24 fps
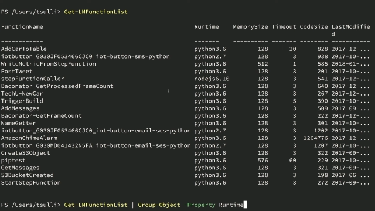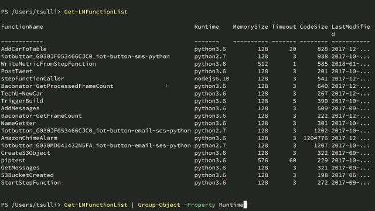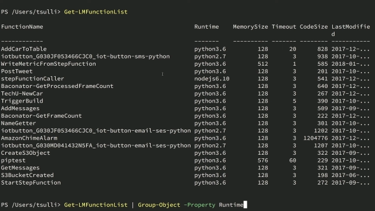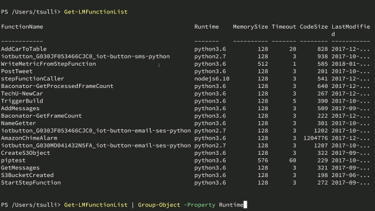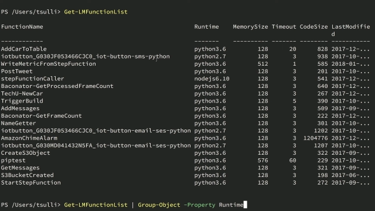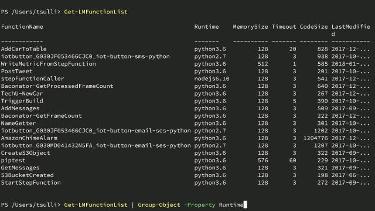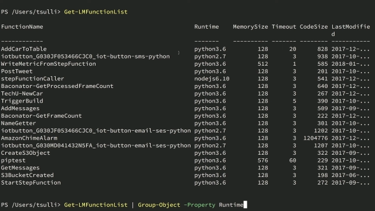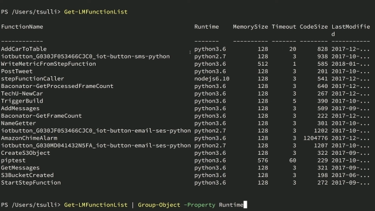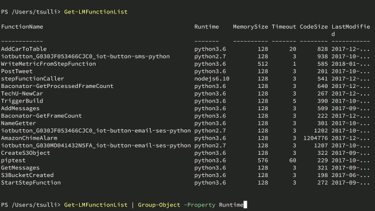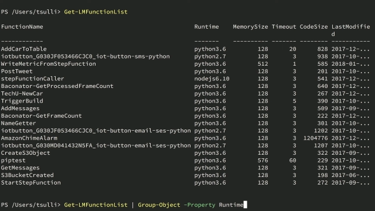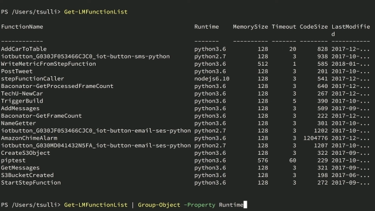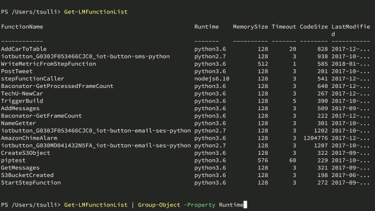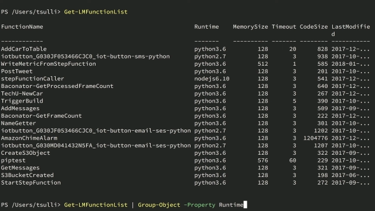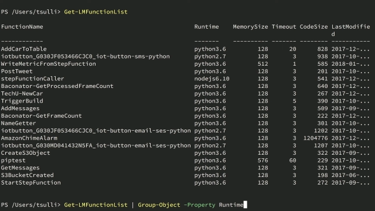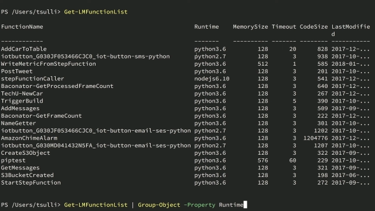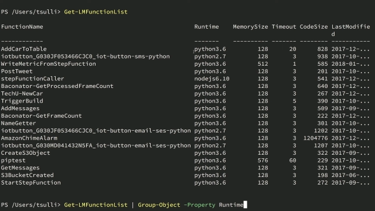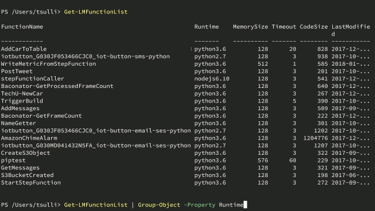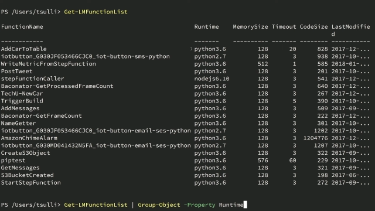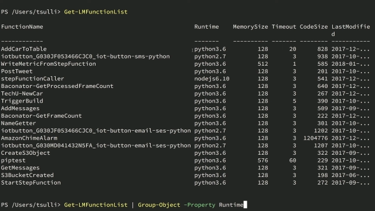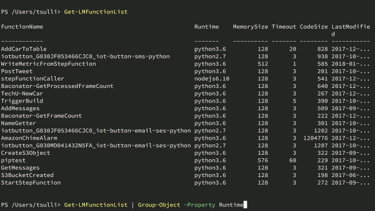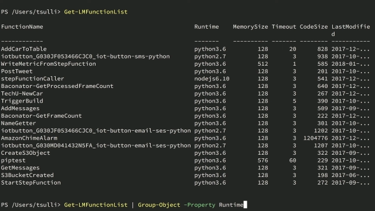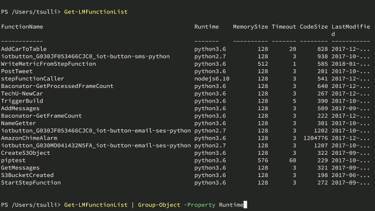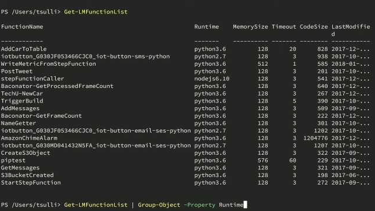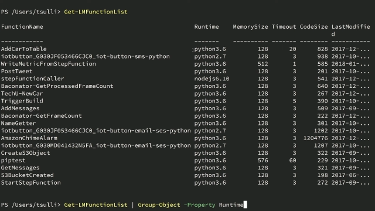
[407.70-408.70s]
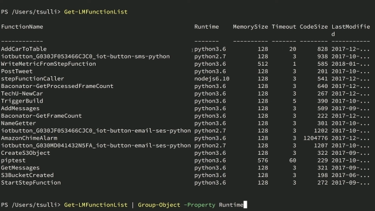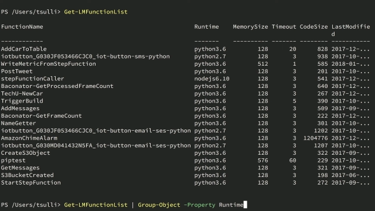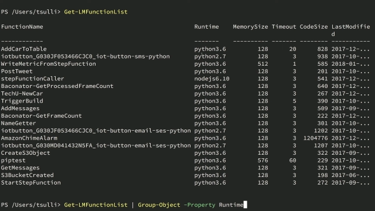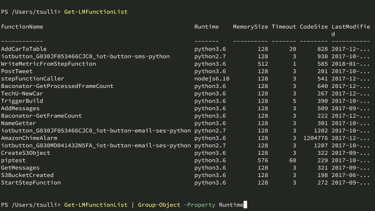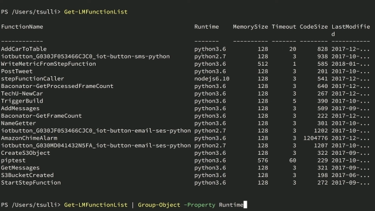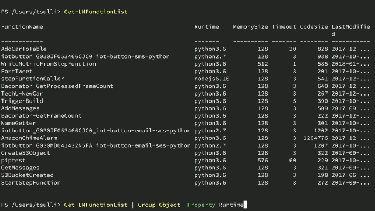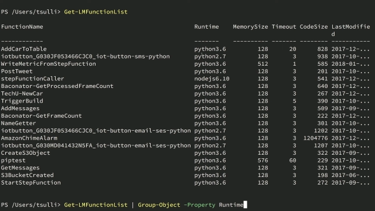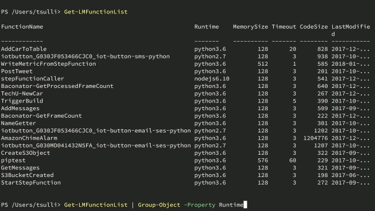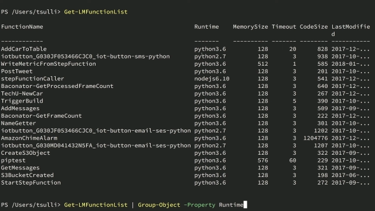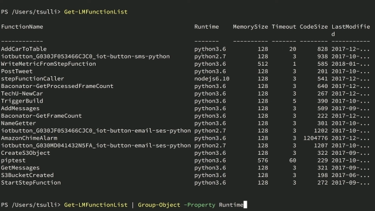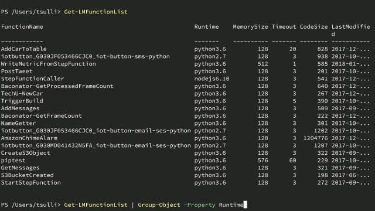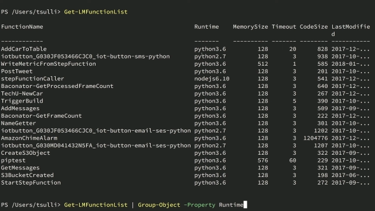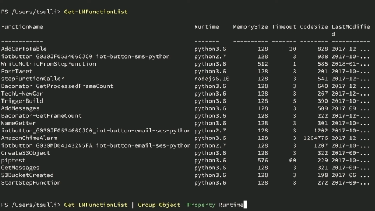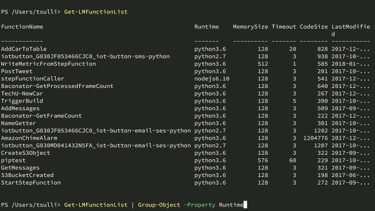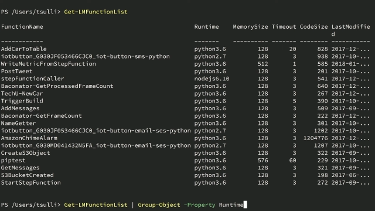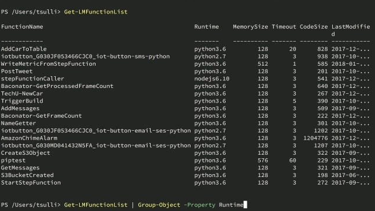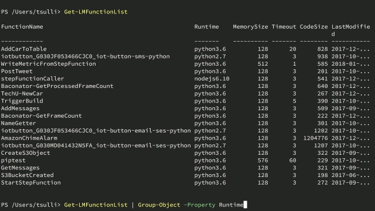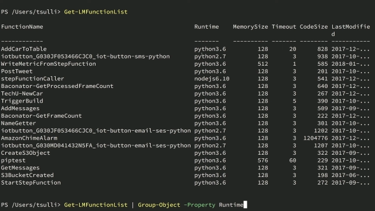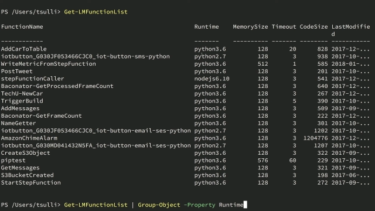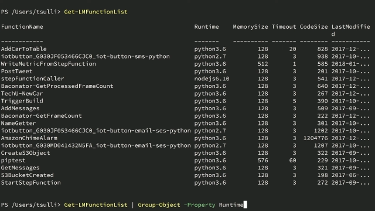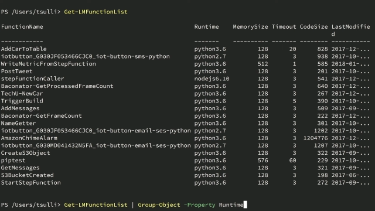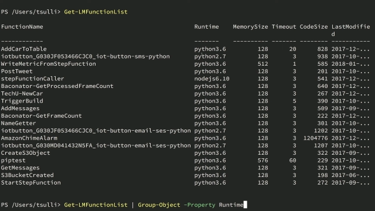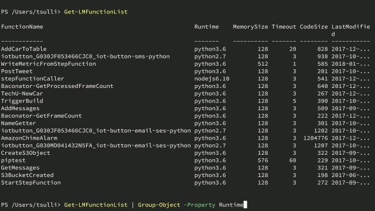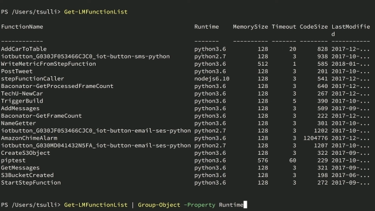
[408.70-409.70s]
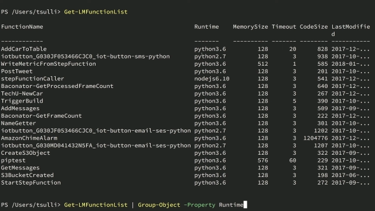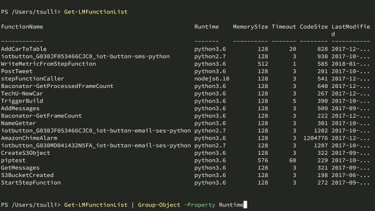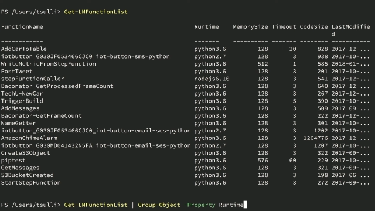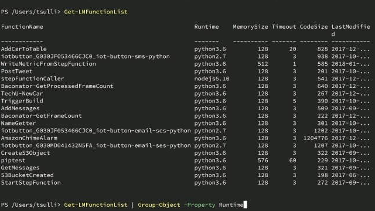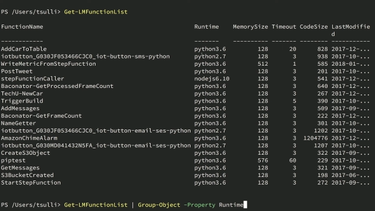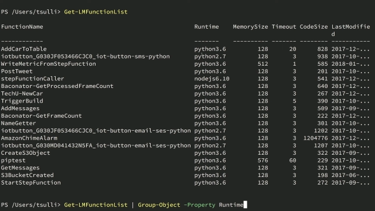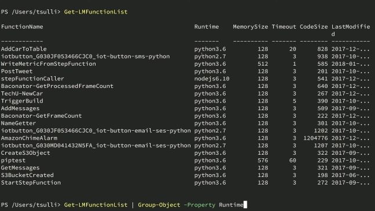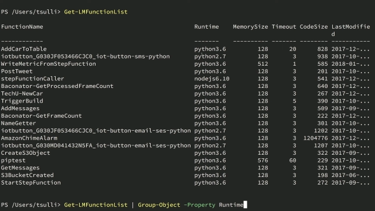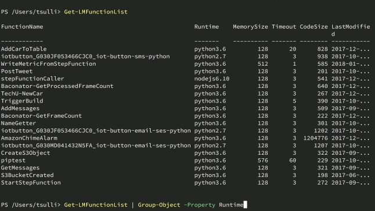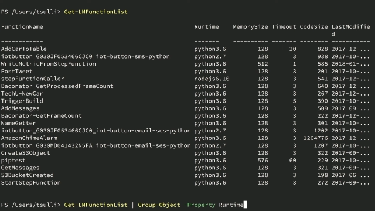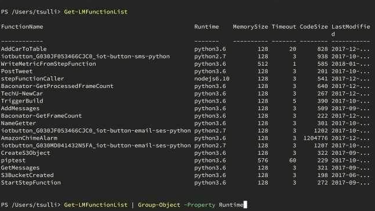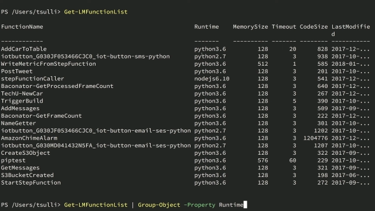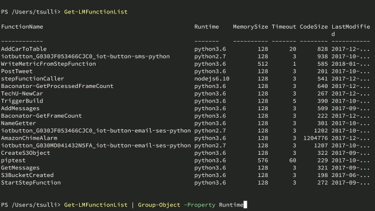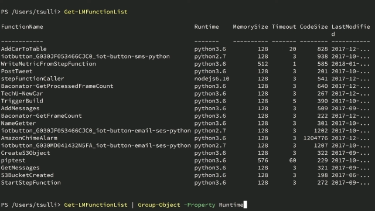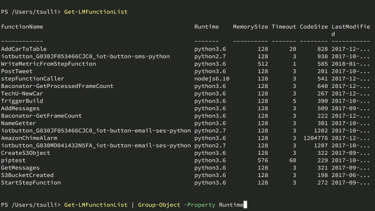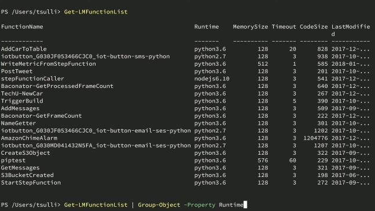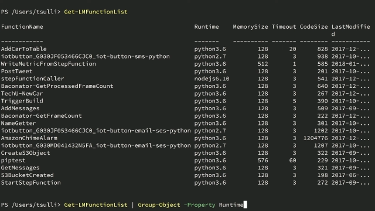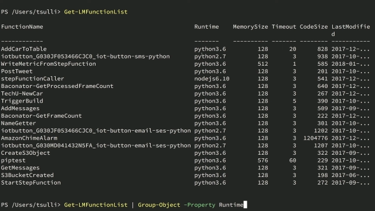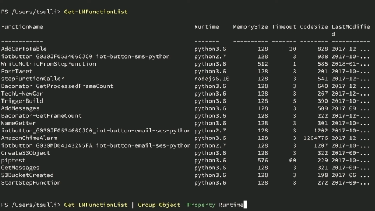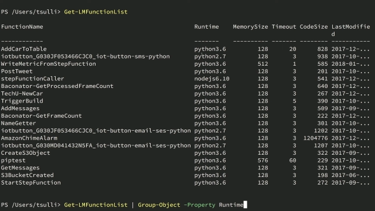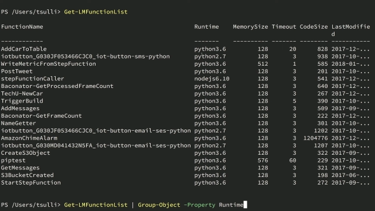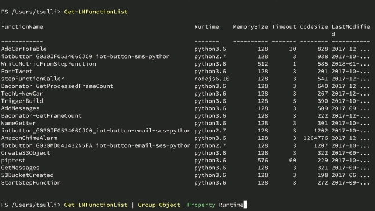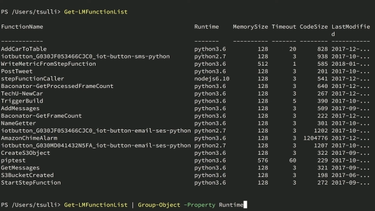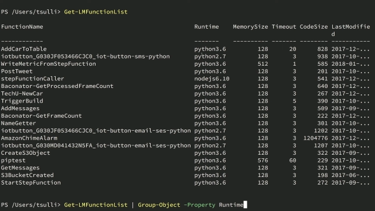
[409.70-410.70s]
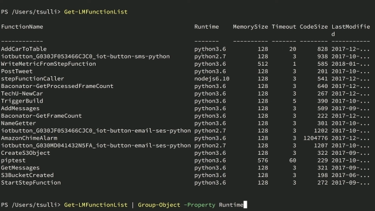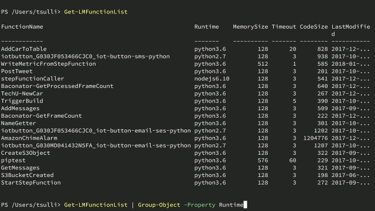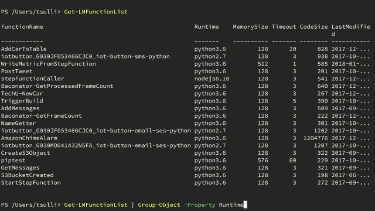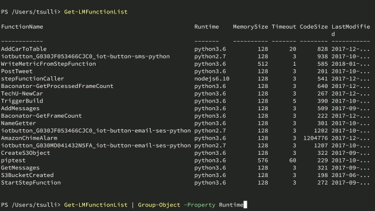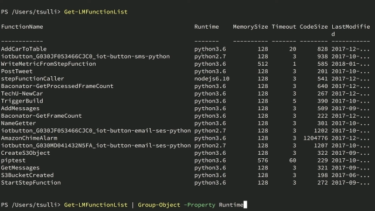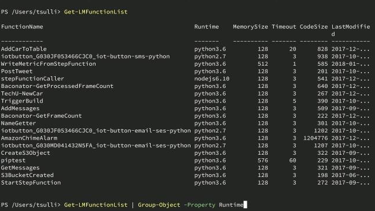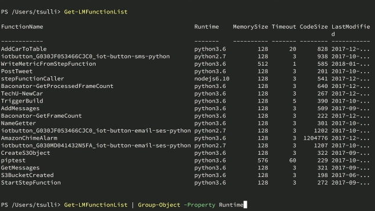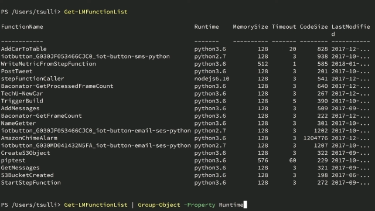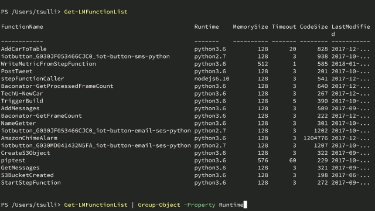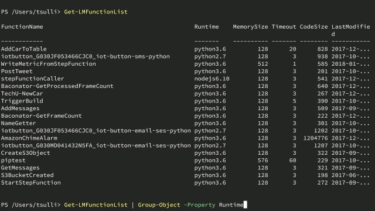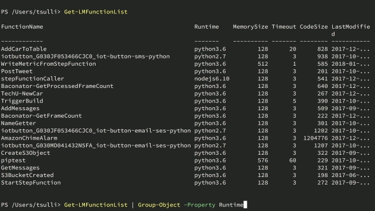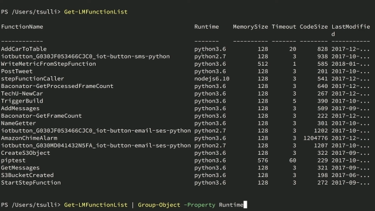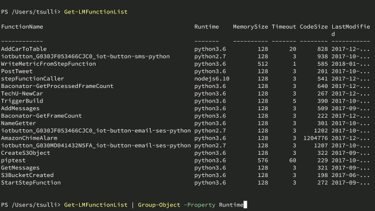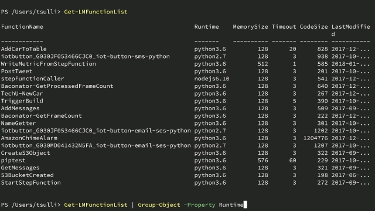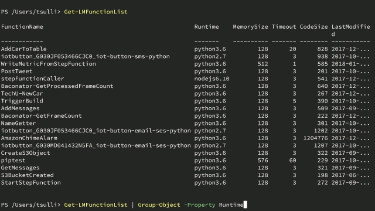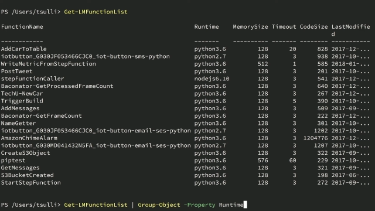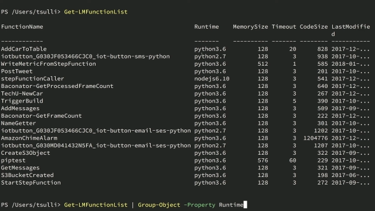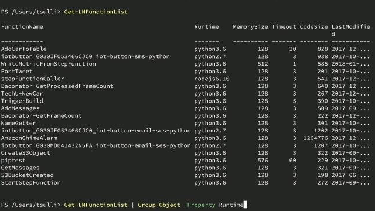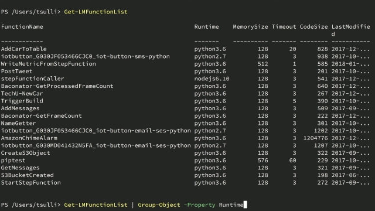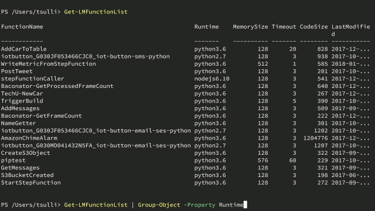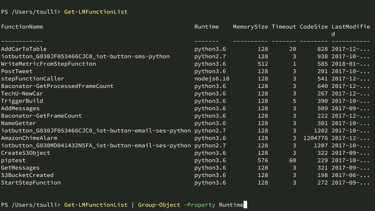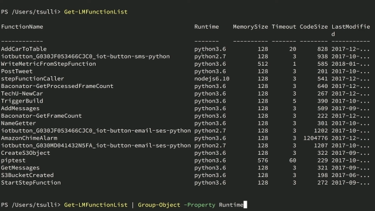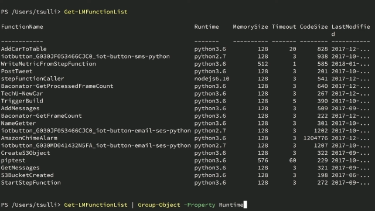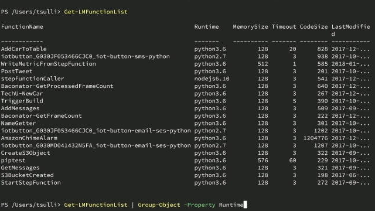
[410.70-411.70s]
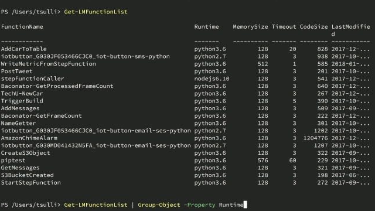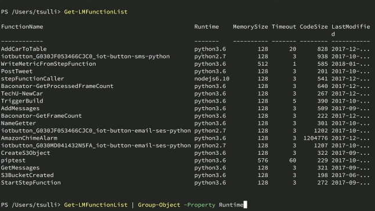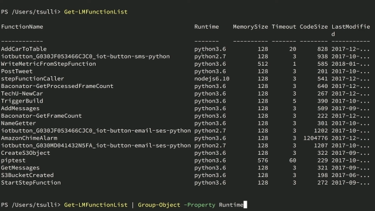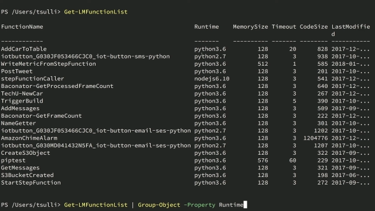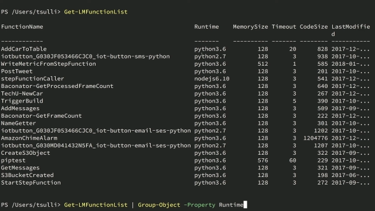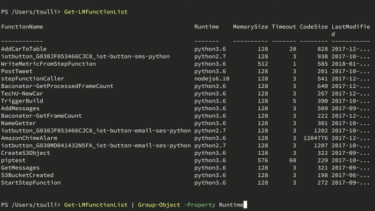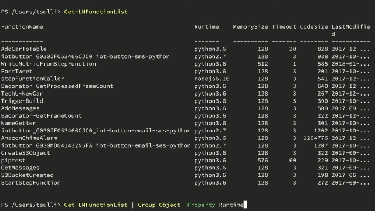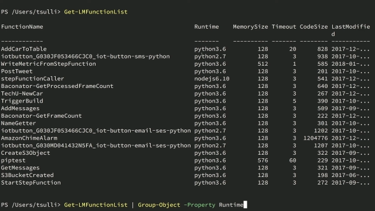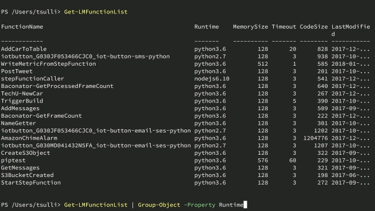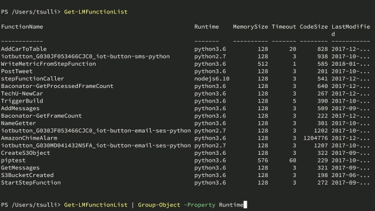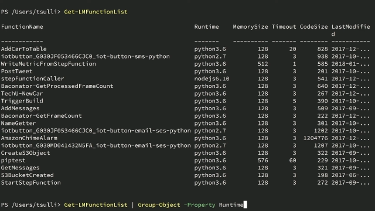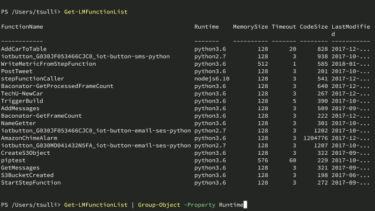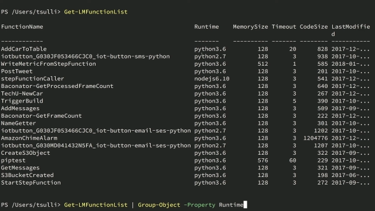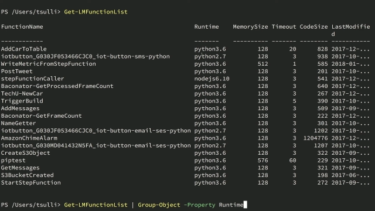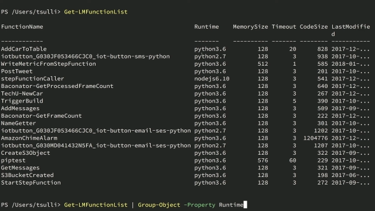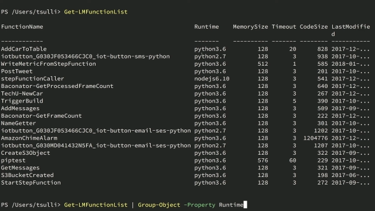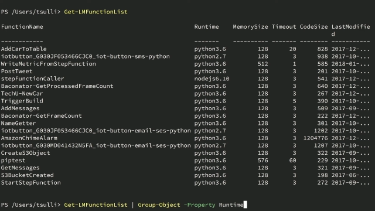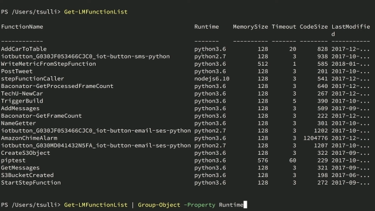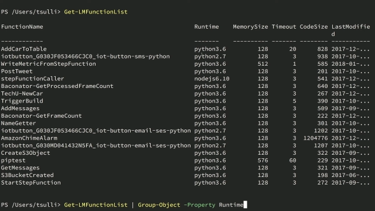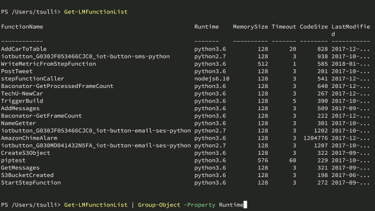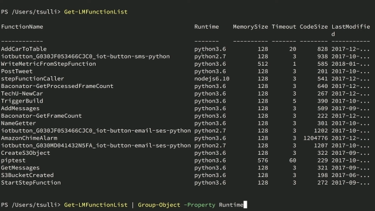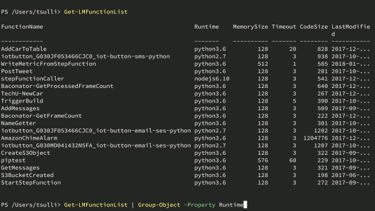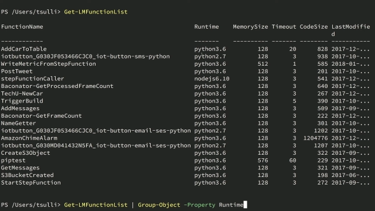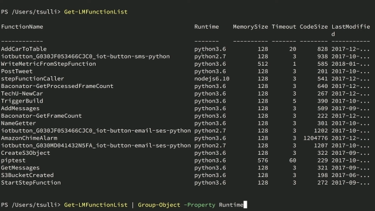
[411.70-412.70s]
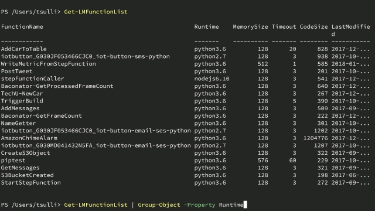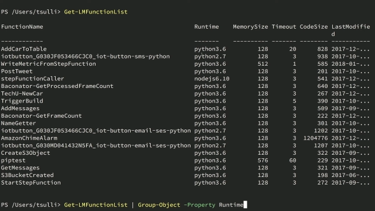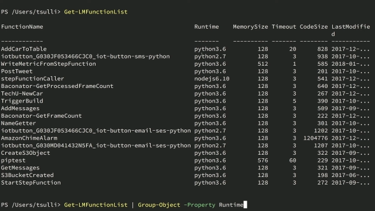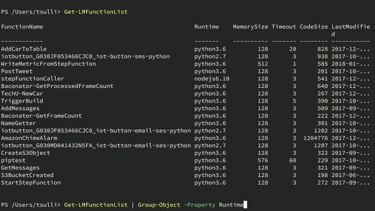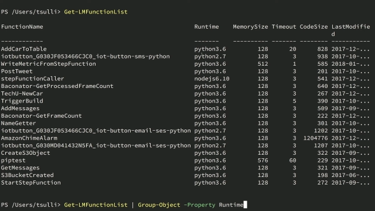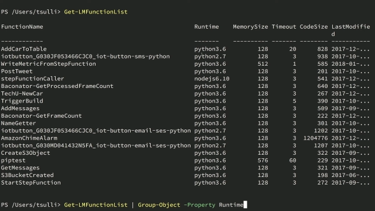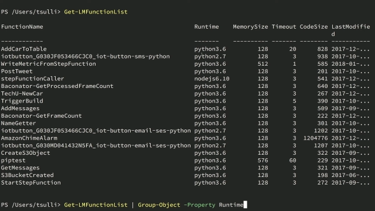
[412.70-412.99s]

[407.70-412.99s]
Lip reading: Nobody's mouth can be seen.